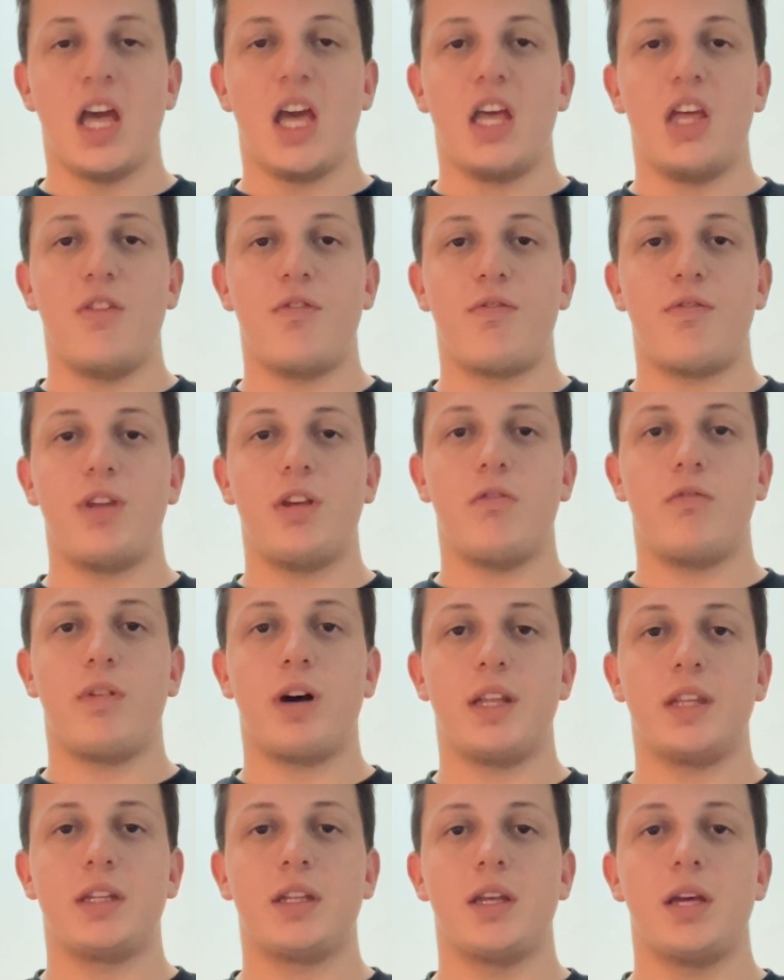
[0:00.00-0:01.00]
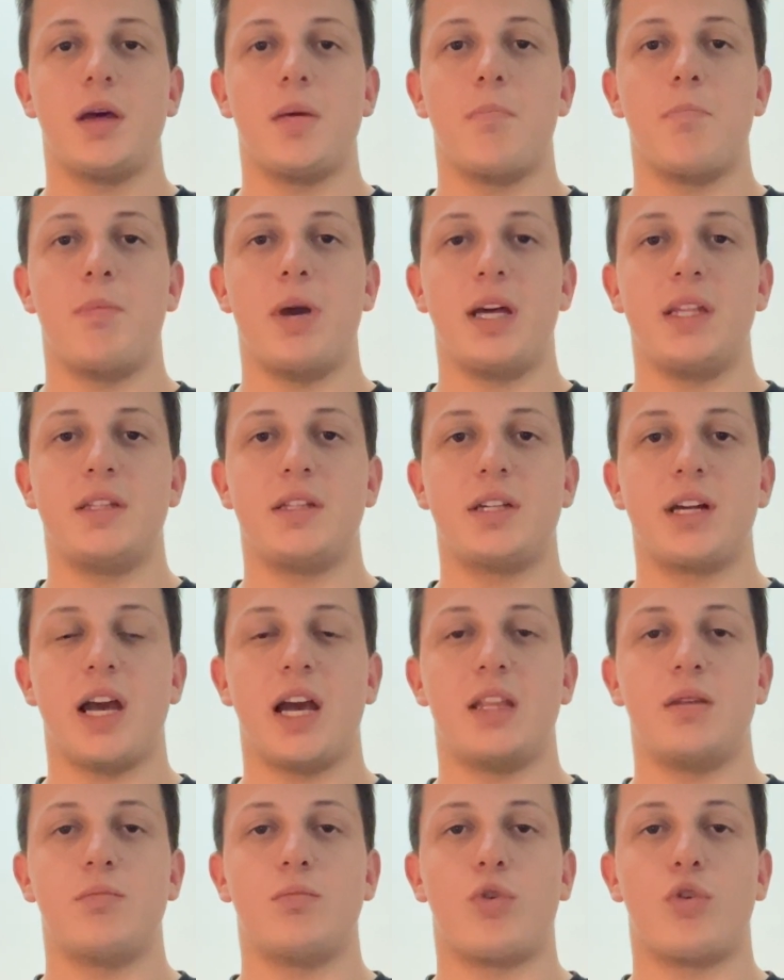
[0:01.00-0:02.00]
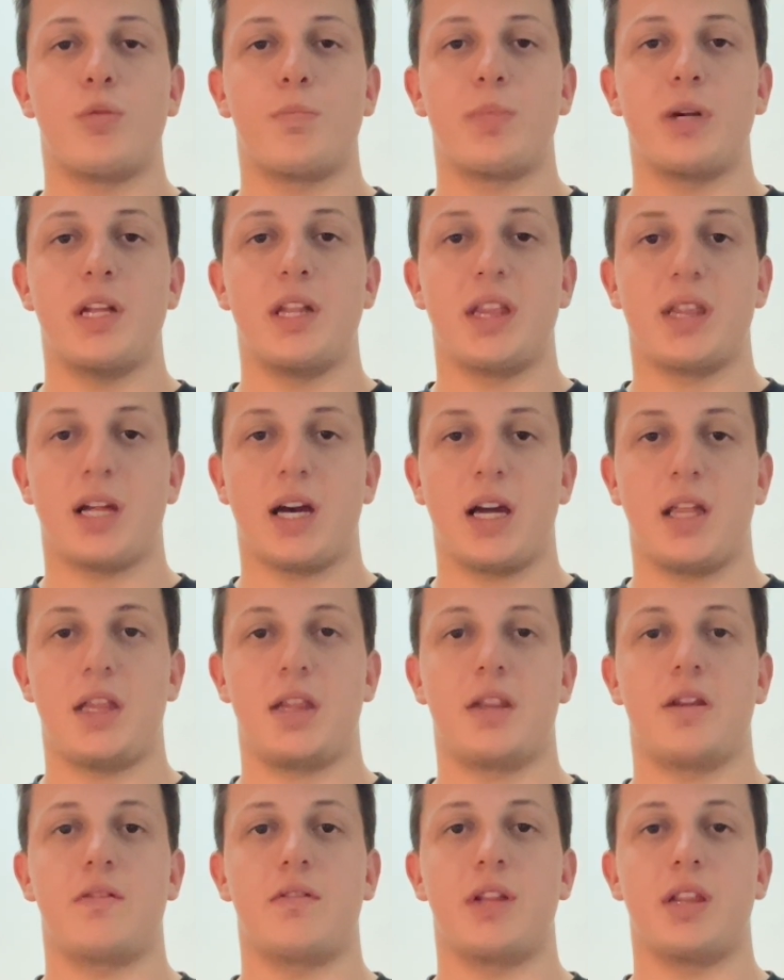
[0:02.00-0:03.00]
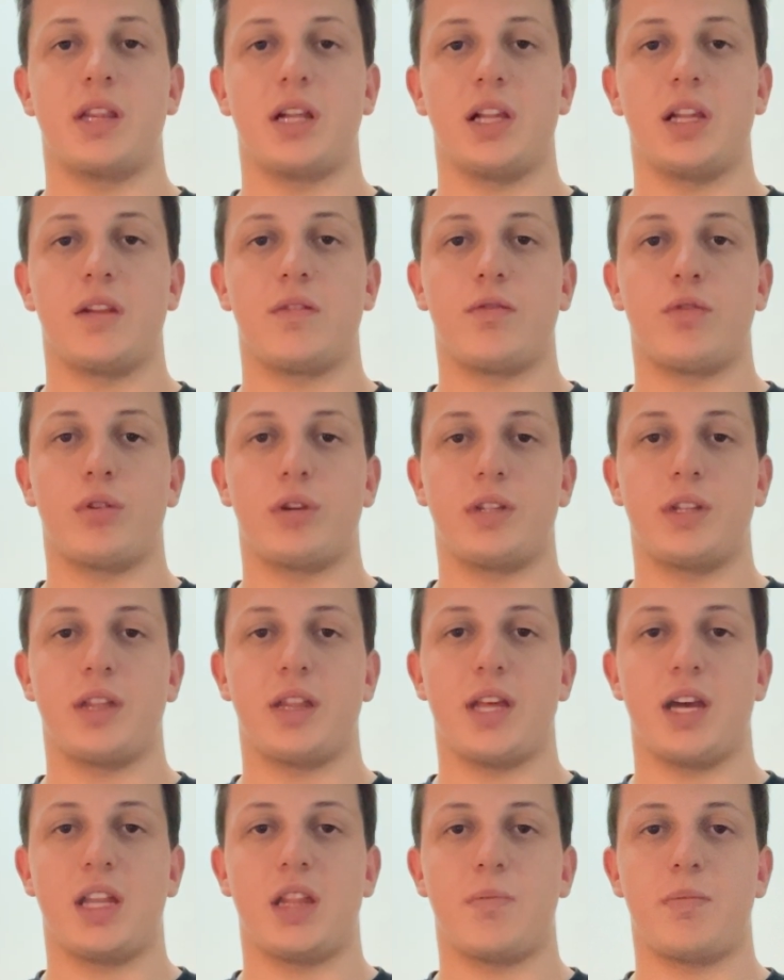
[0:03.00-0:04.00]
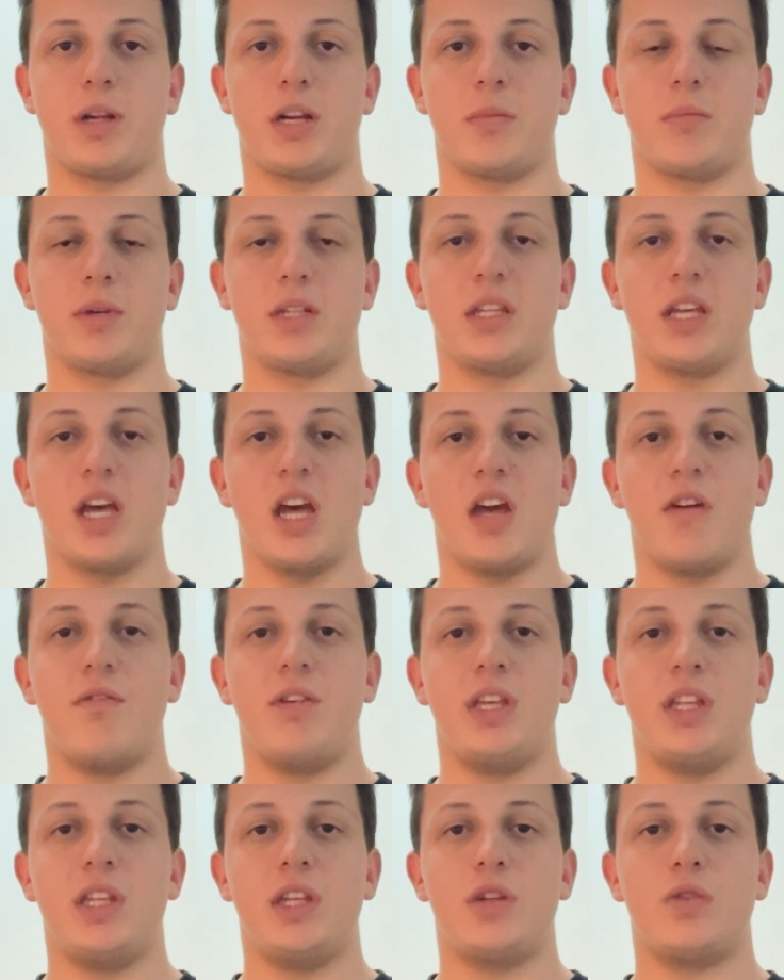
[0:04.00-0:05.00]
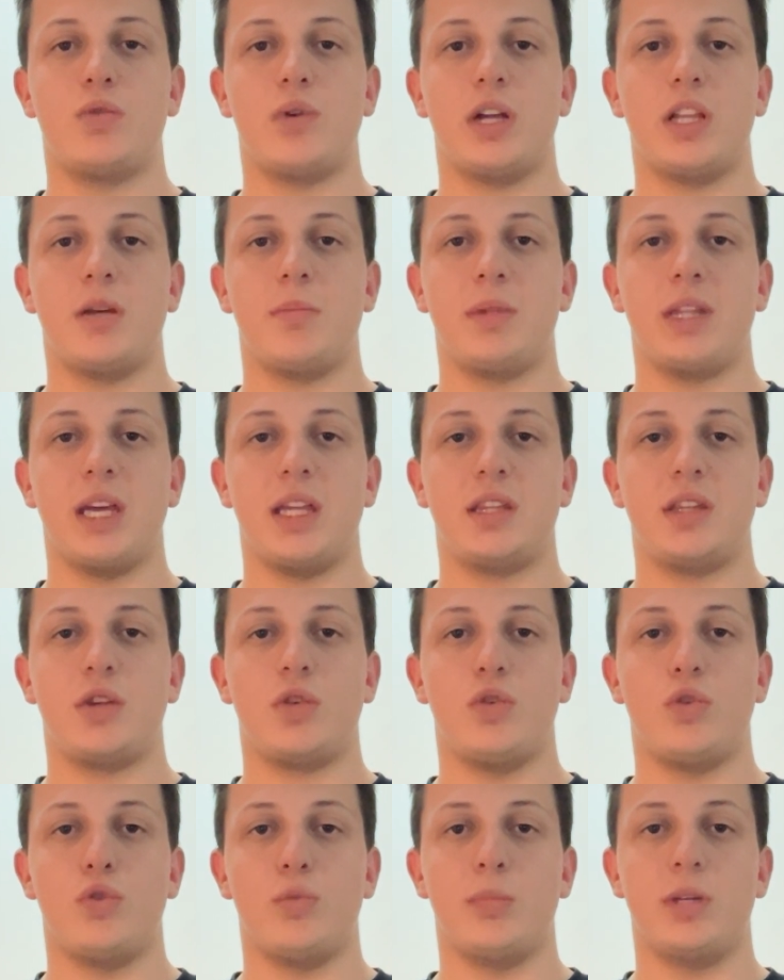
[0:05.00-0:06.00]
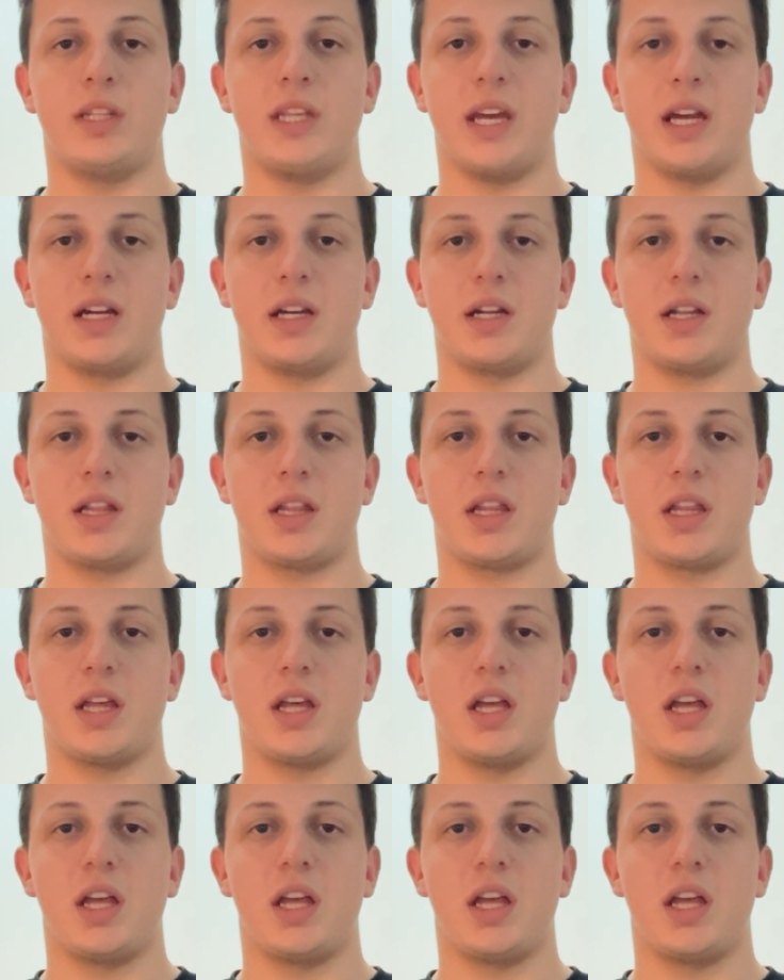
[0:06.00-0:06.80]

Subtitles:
If we want better and more precise results for this experiment, we need to eliminate the human errors.